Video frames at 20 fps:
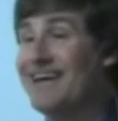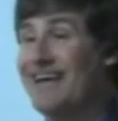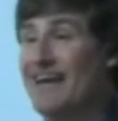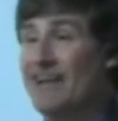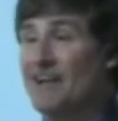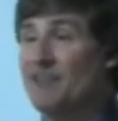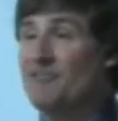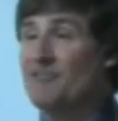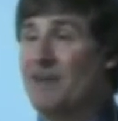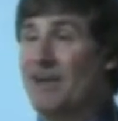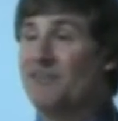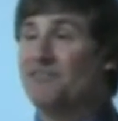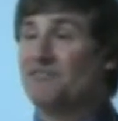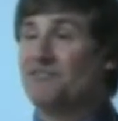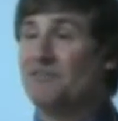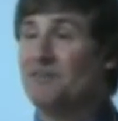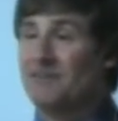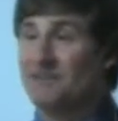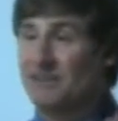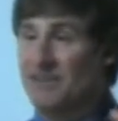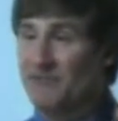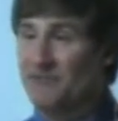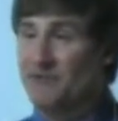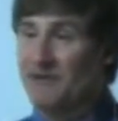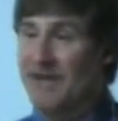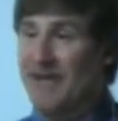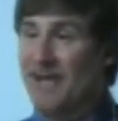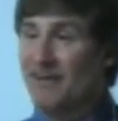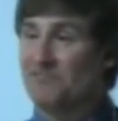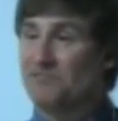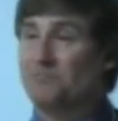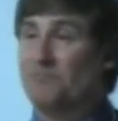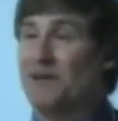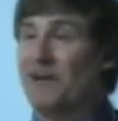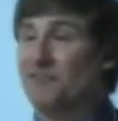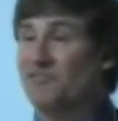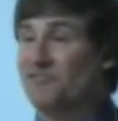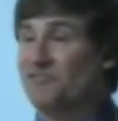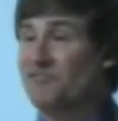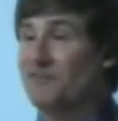and address different
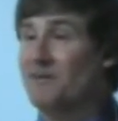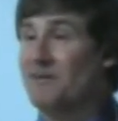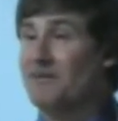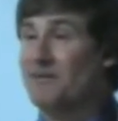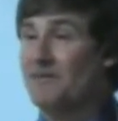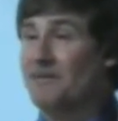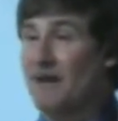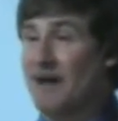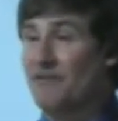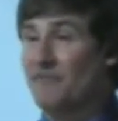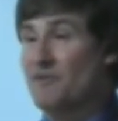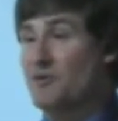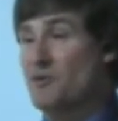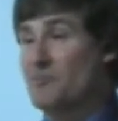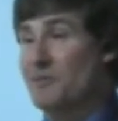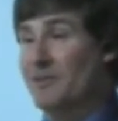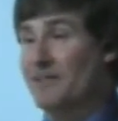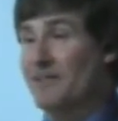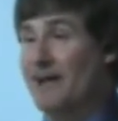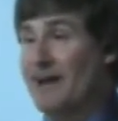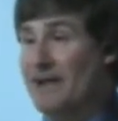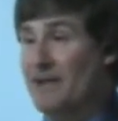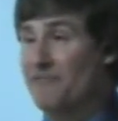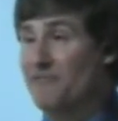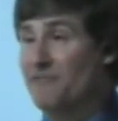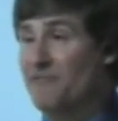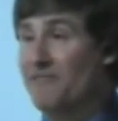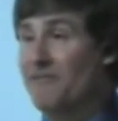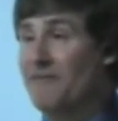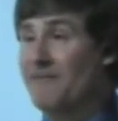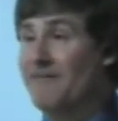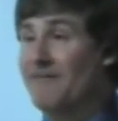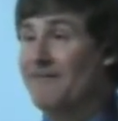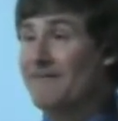aspects of human life